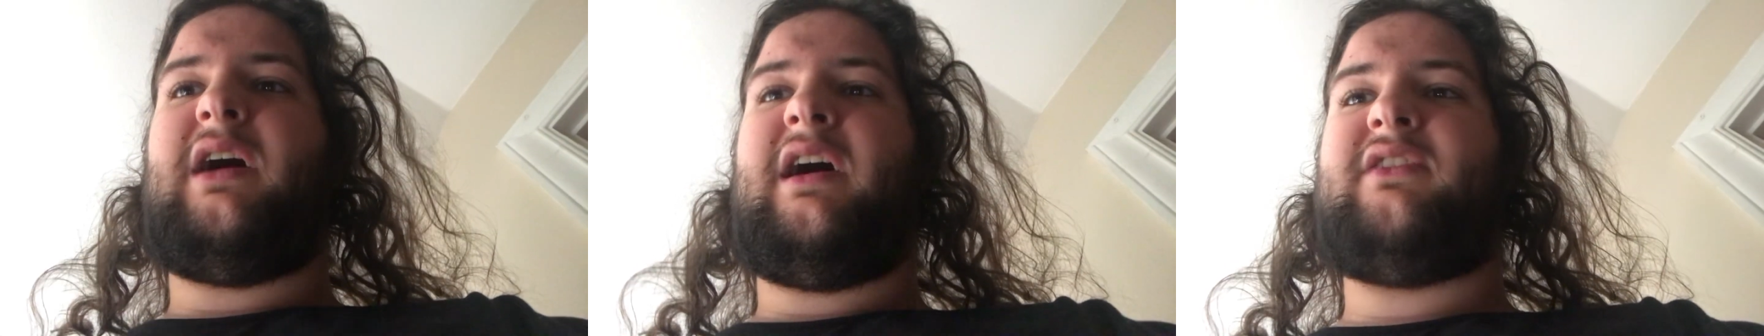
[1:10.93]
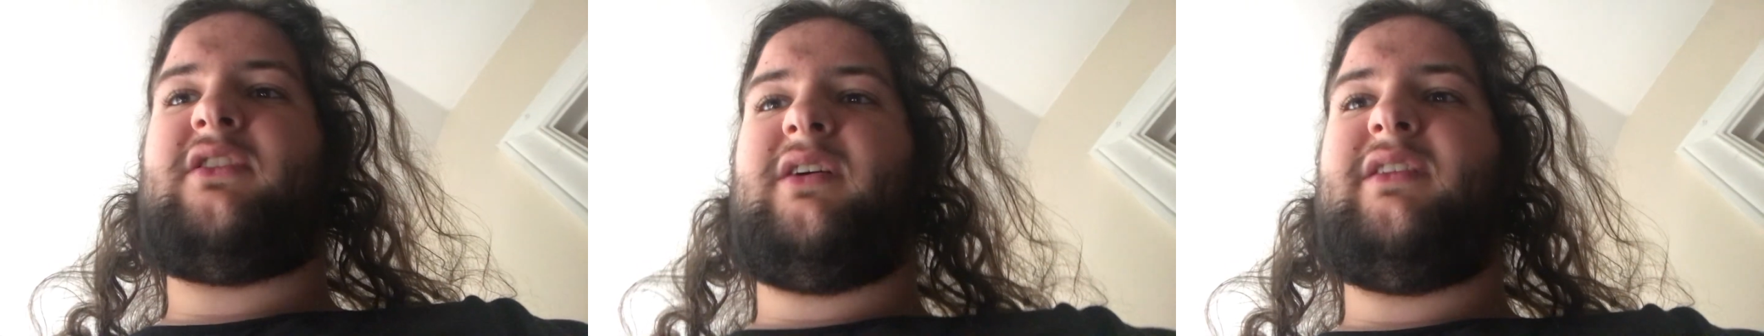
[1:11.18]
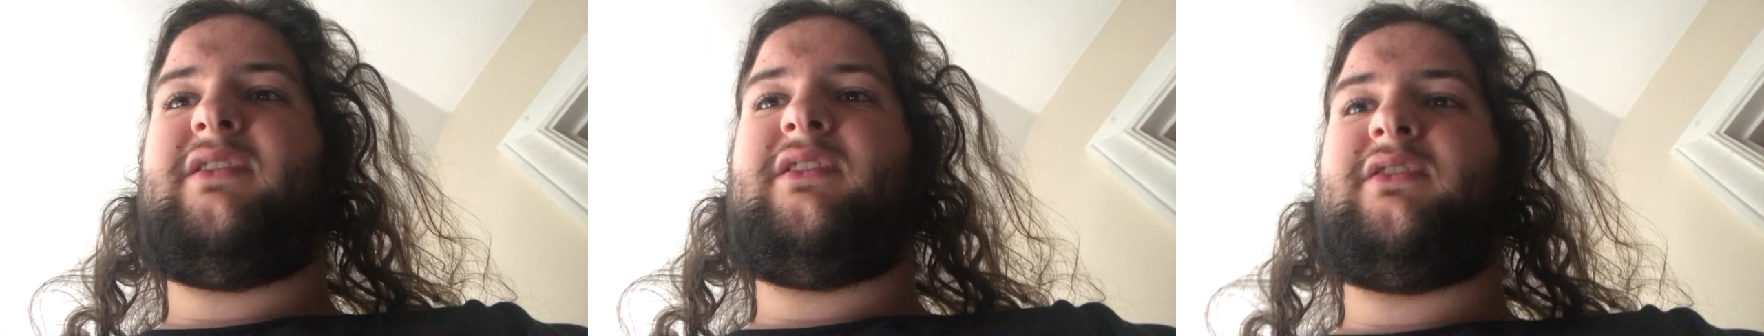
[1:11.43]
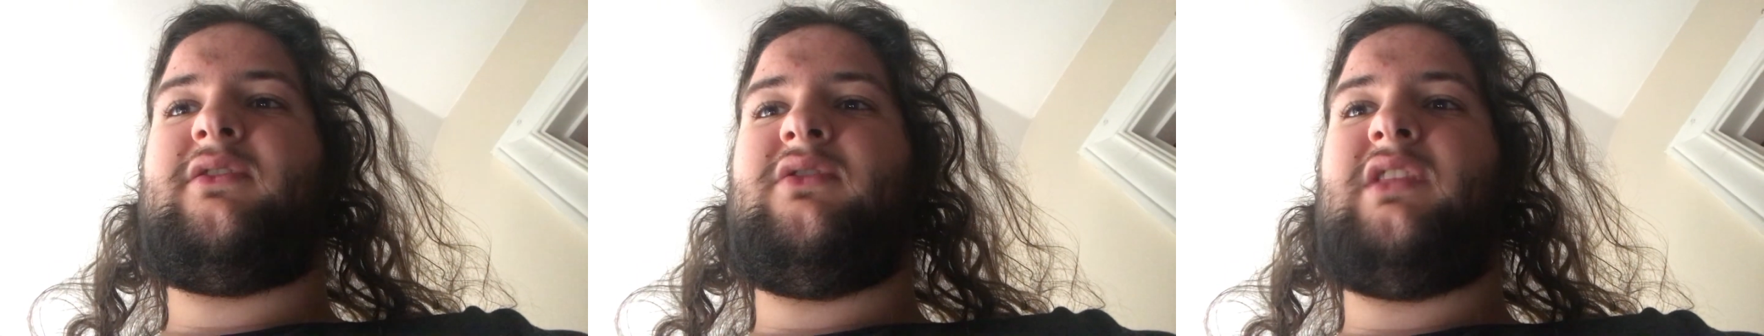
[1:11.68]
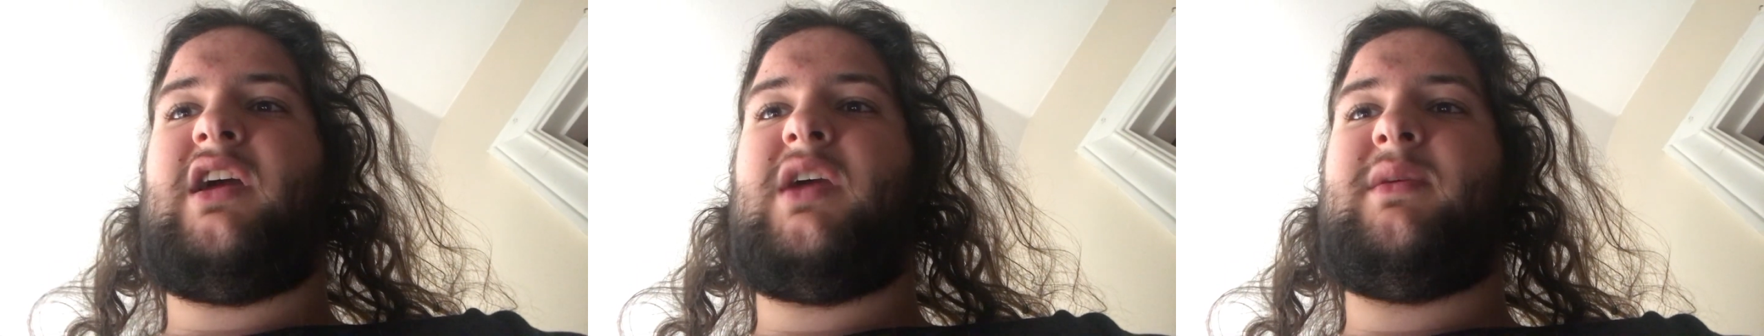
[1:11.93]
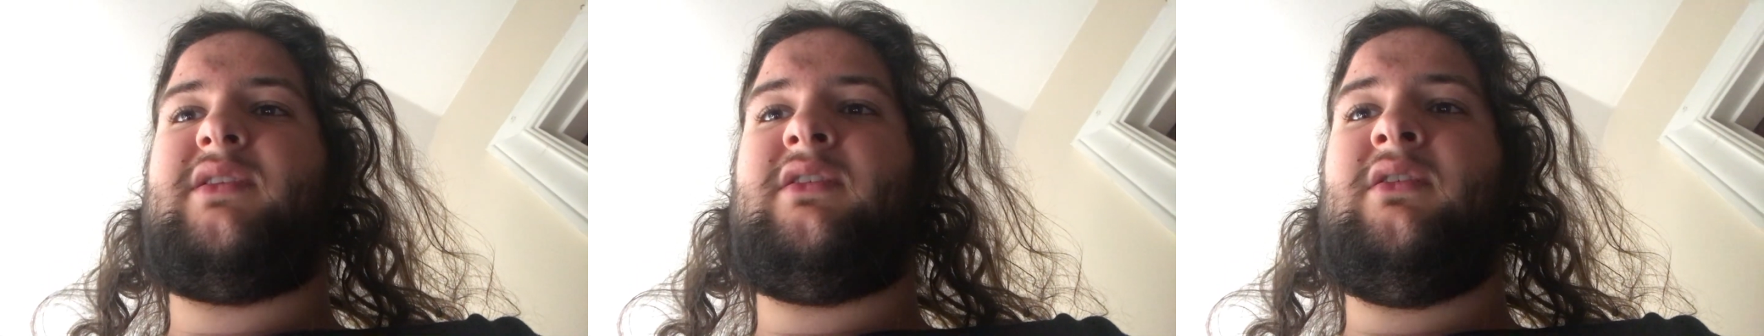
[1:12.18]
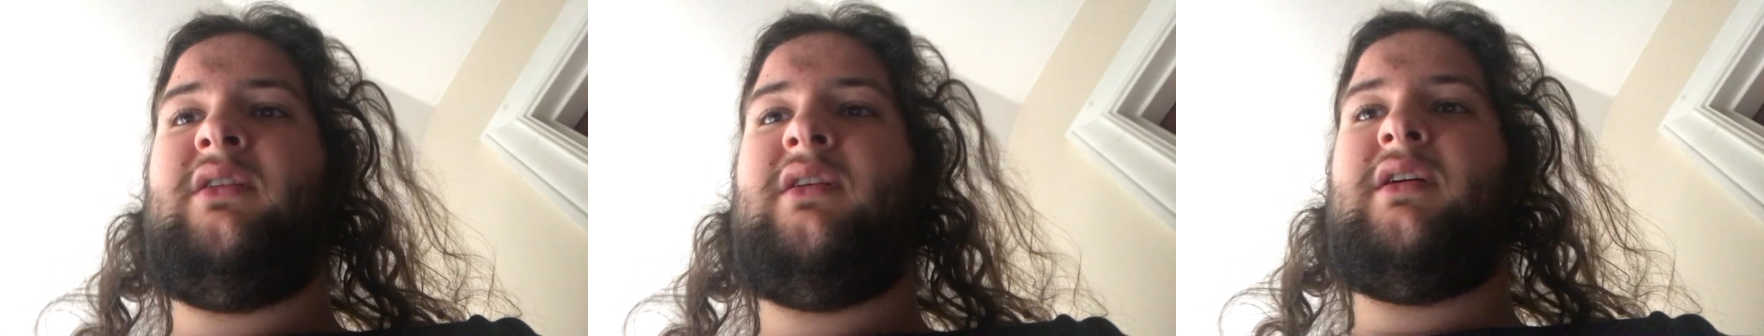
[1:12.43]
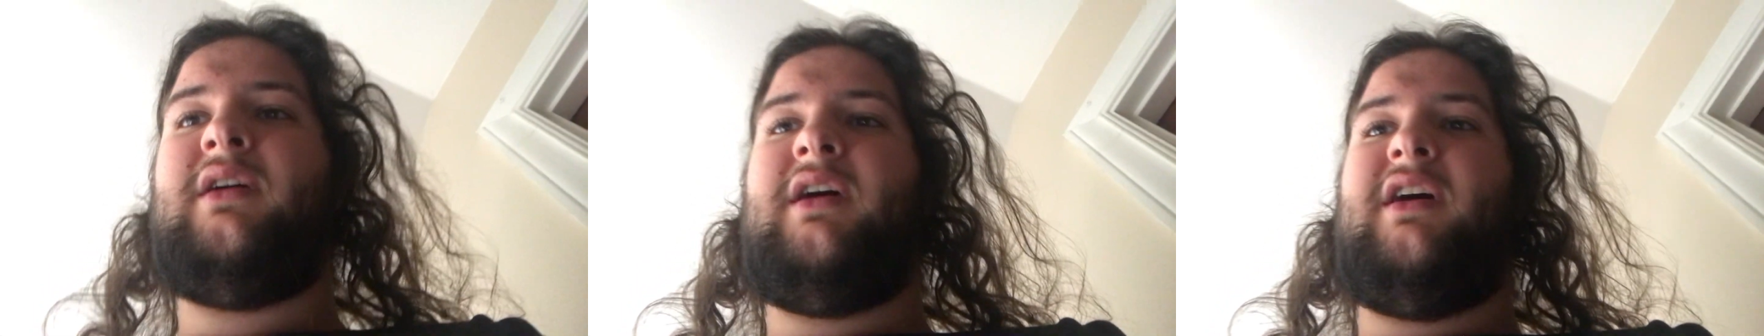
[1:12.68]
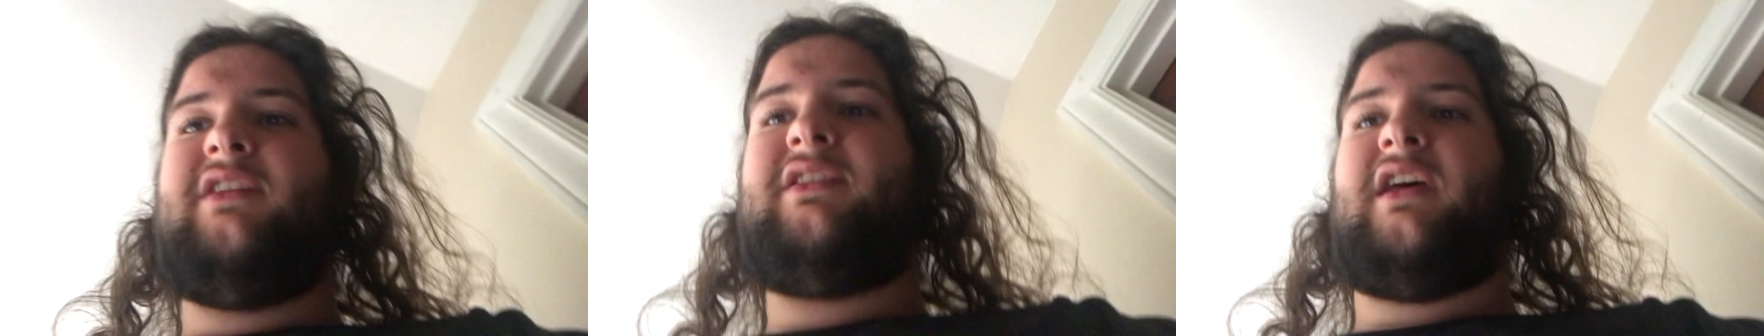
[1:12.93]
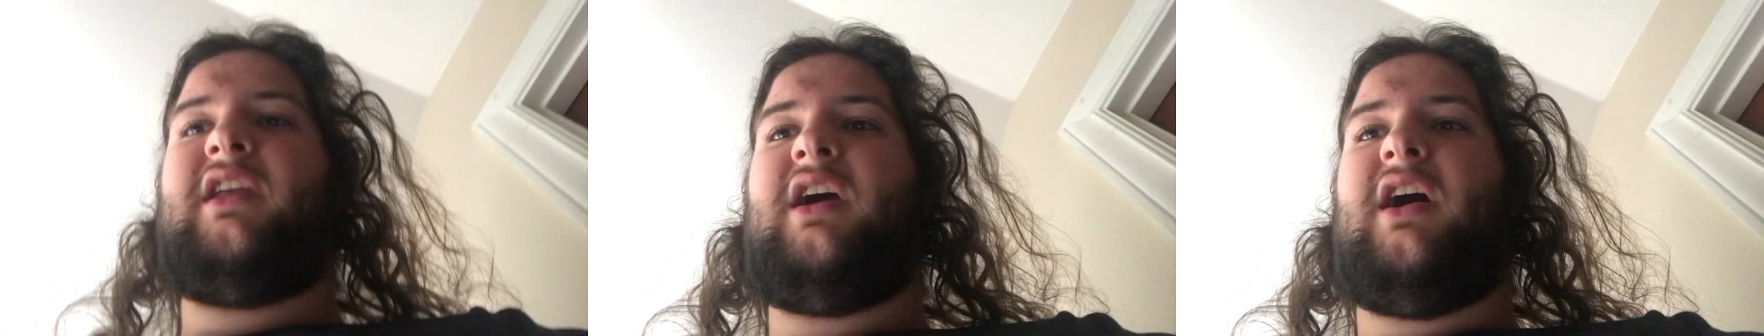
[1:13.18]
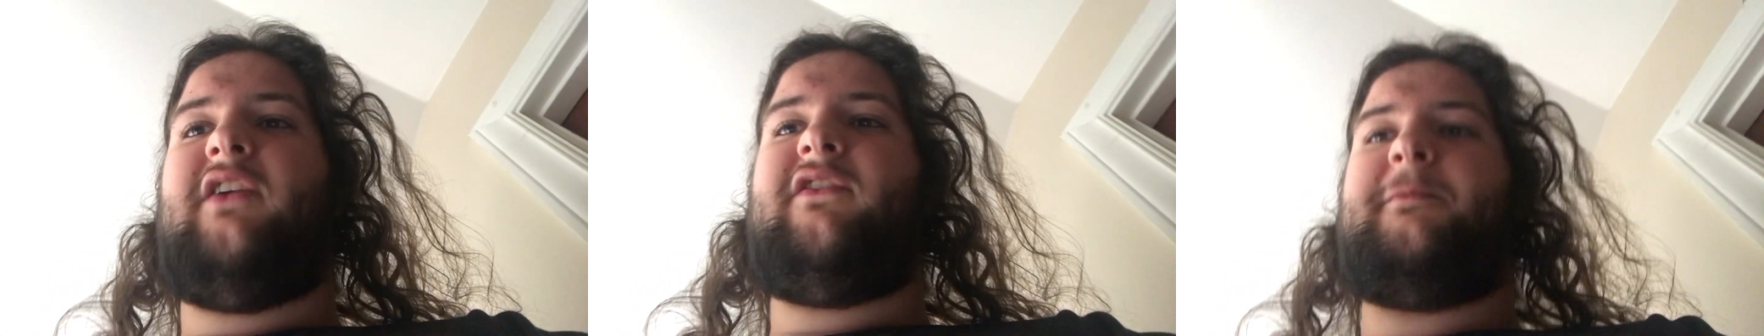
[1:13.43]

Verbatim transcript: As always, this is Golden Lock Human 2, signing off.